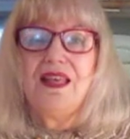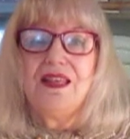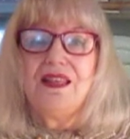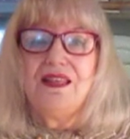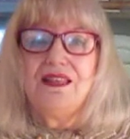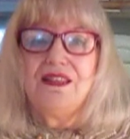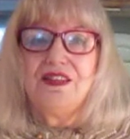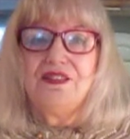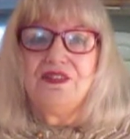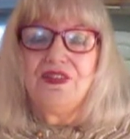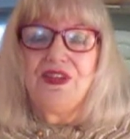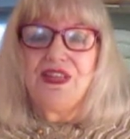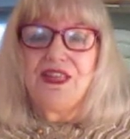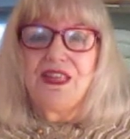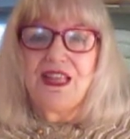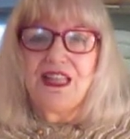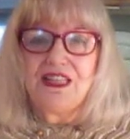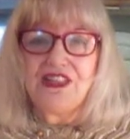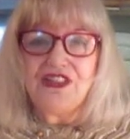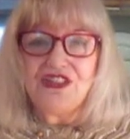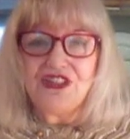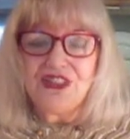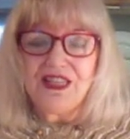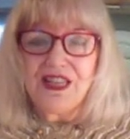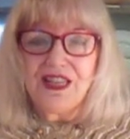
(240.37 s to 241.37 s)
The
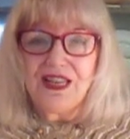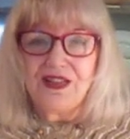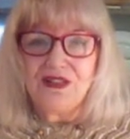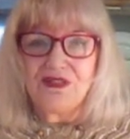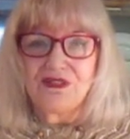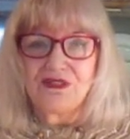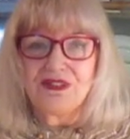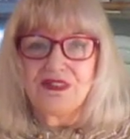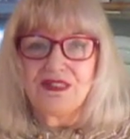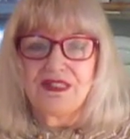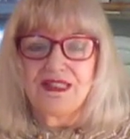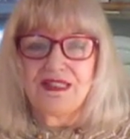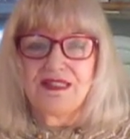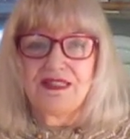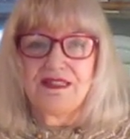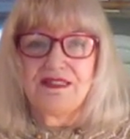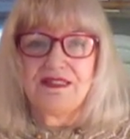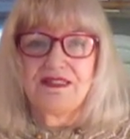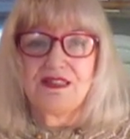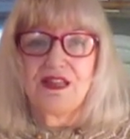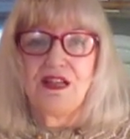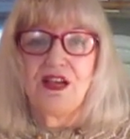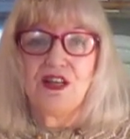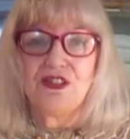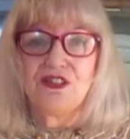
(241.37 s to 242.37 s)
vacation house is
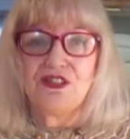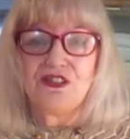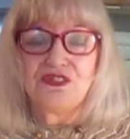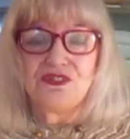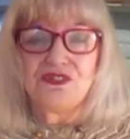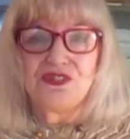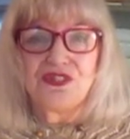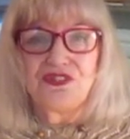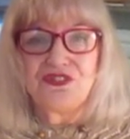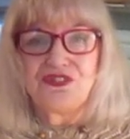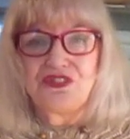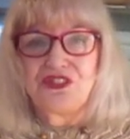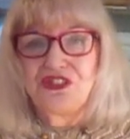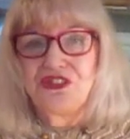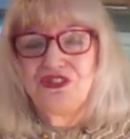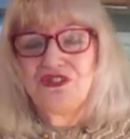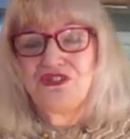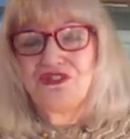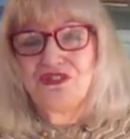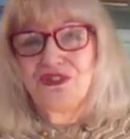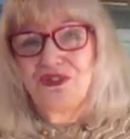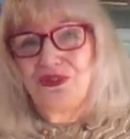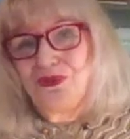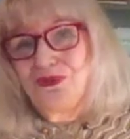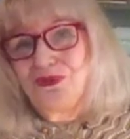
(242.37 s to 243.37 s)
150
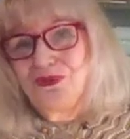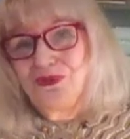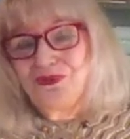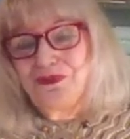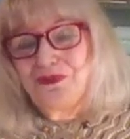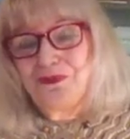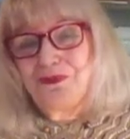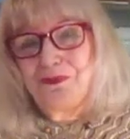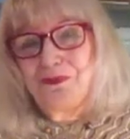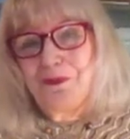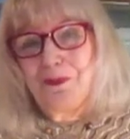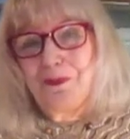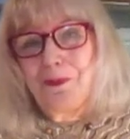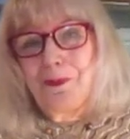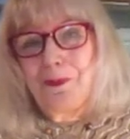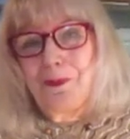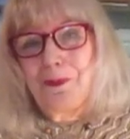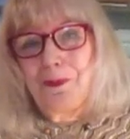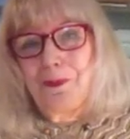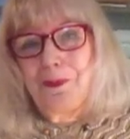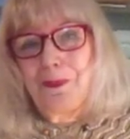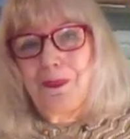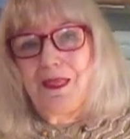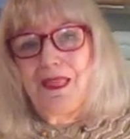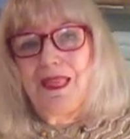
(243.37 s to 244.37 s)
years old,
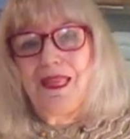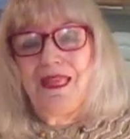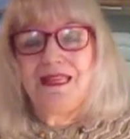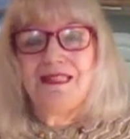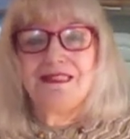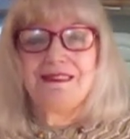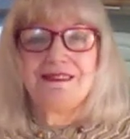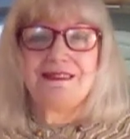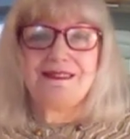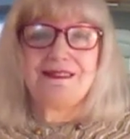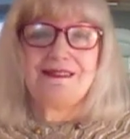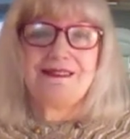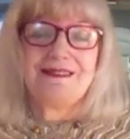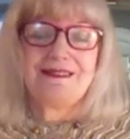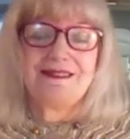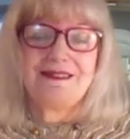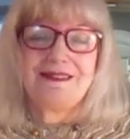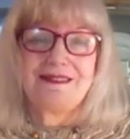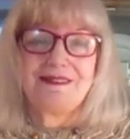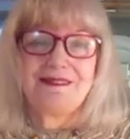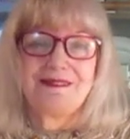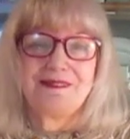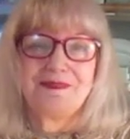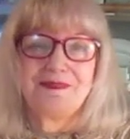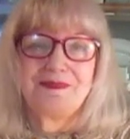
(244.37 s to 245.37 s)
and it's
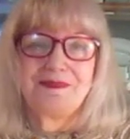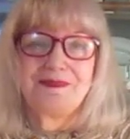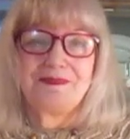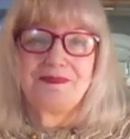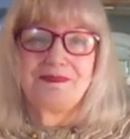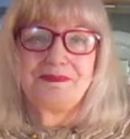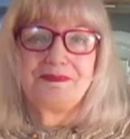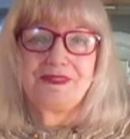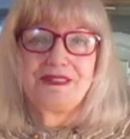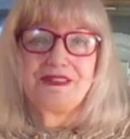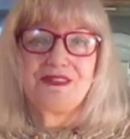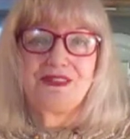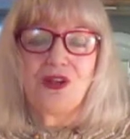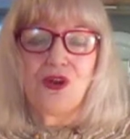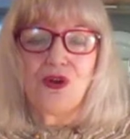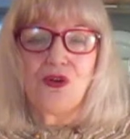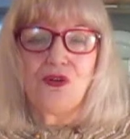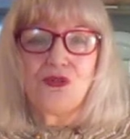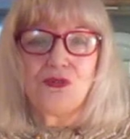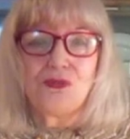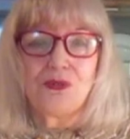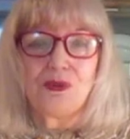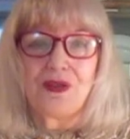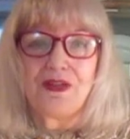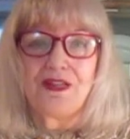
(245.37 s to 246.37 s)

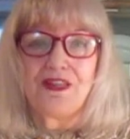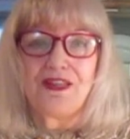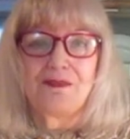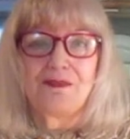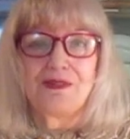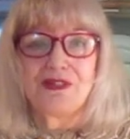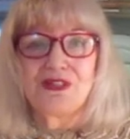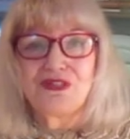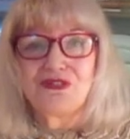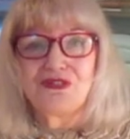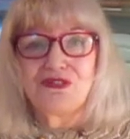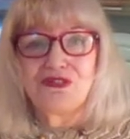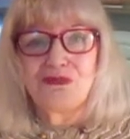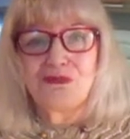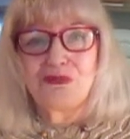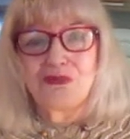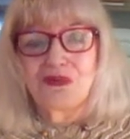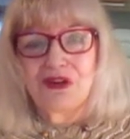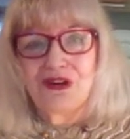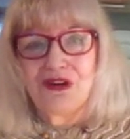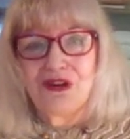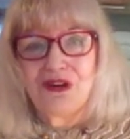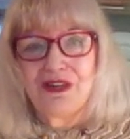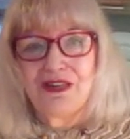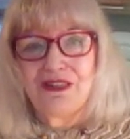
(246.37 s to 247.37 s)
owned by Mr.
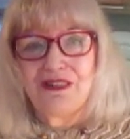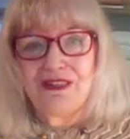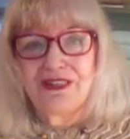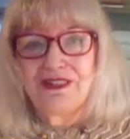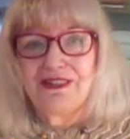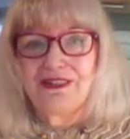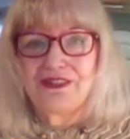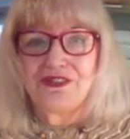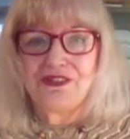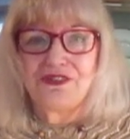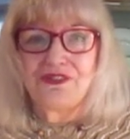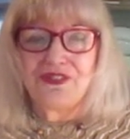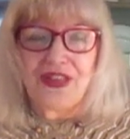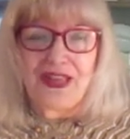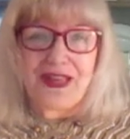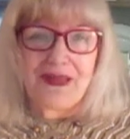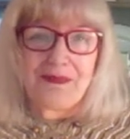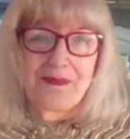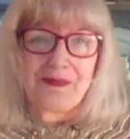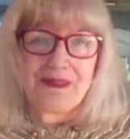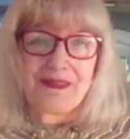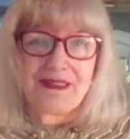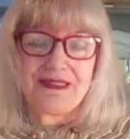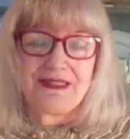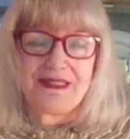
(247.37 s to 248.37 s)
O'Brien and his
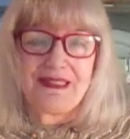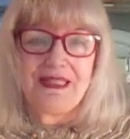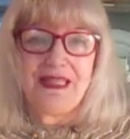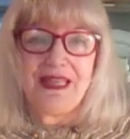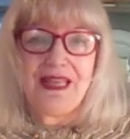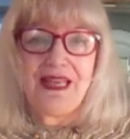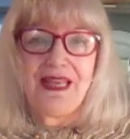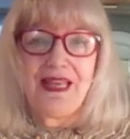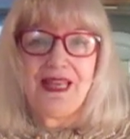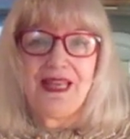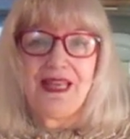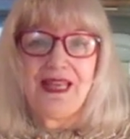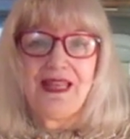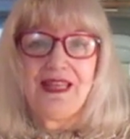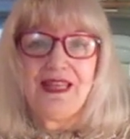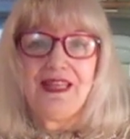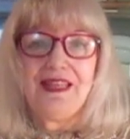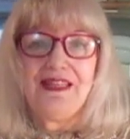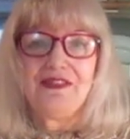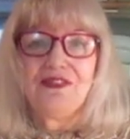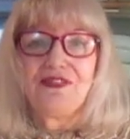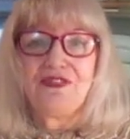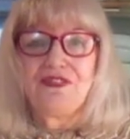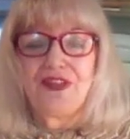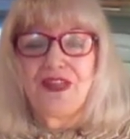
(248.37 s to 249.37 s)
family.
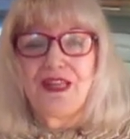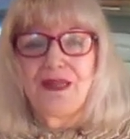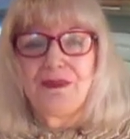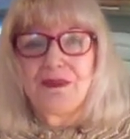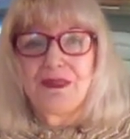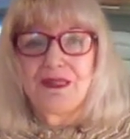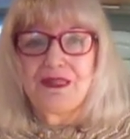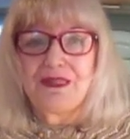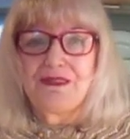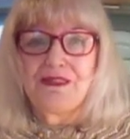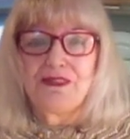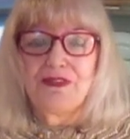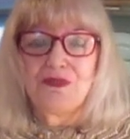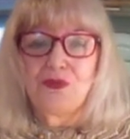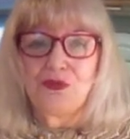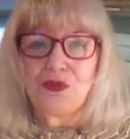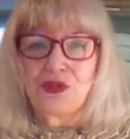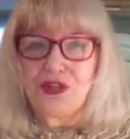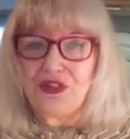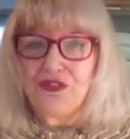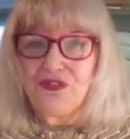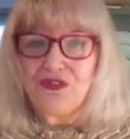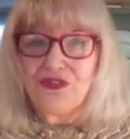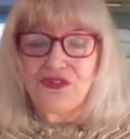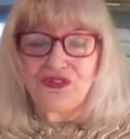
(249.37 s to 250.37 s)
And the family is his
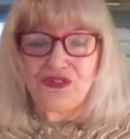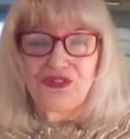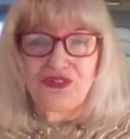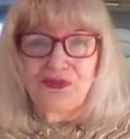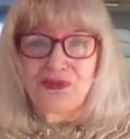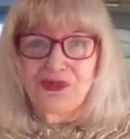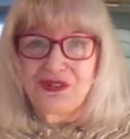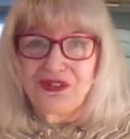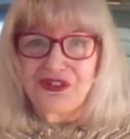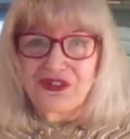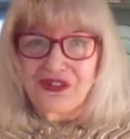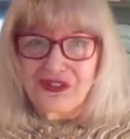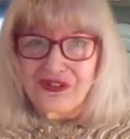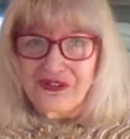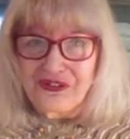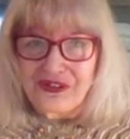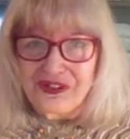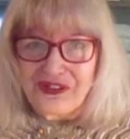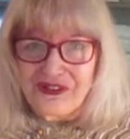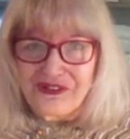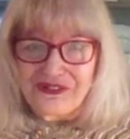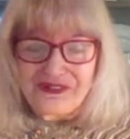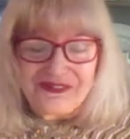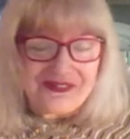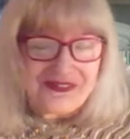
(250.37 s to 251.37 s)
wife, who's from
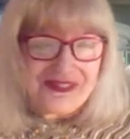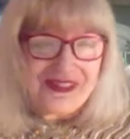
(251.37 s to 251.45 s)
Ontario,